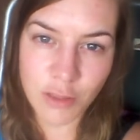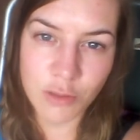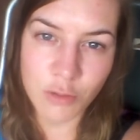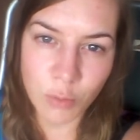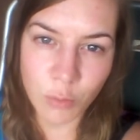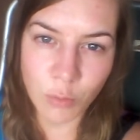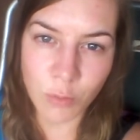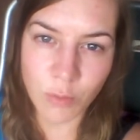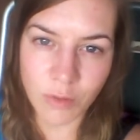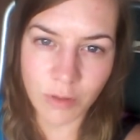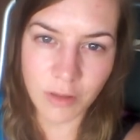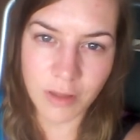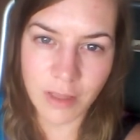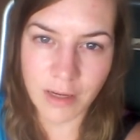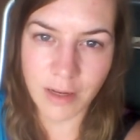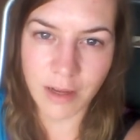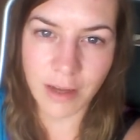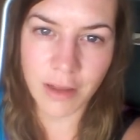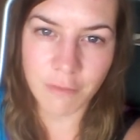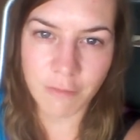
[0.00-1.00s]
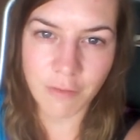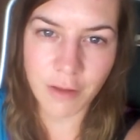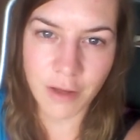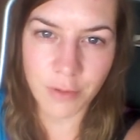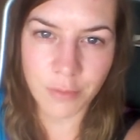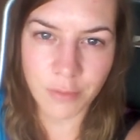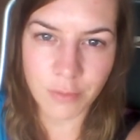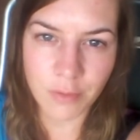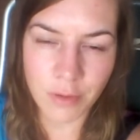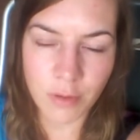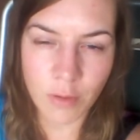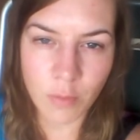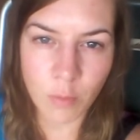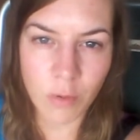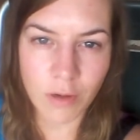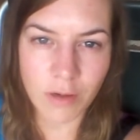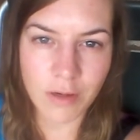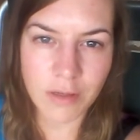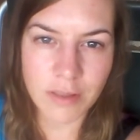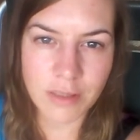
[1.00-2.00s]
tool that I found
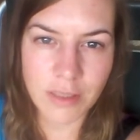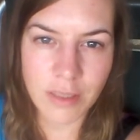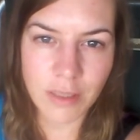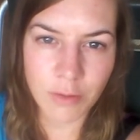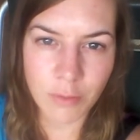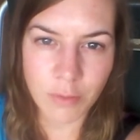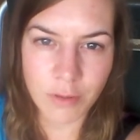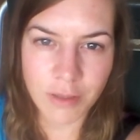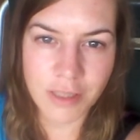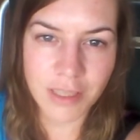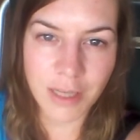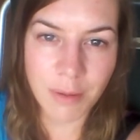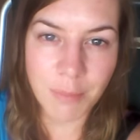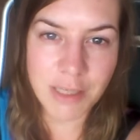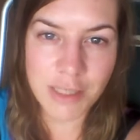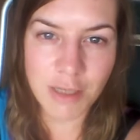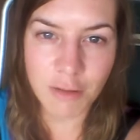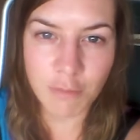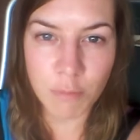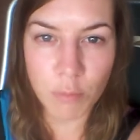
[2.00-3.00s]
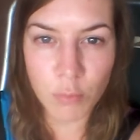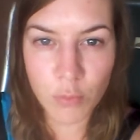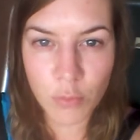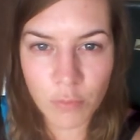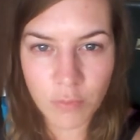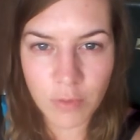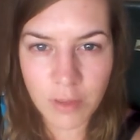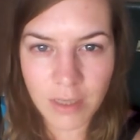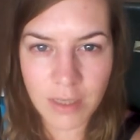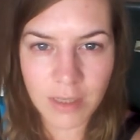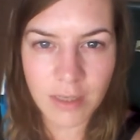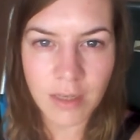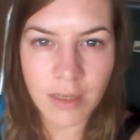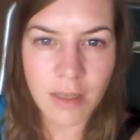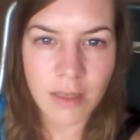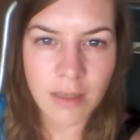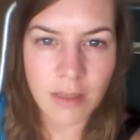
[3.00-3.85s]
worked in order to get myself moving